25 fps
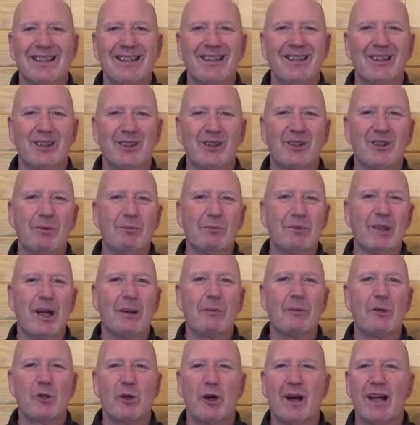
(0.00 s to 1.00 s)
they'll
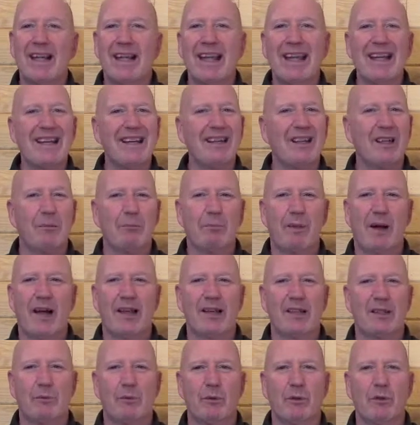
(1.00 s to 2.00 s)
sometimes try anything
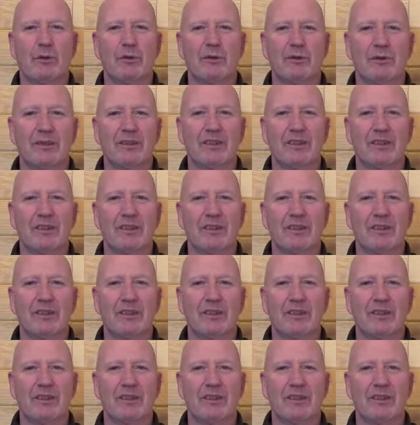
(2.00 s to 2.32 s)
possible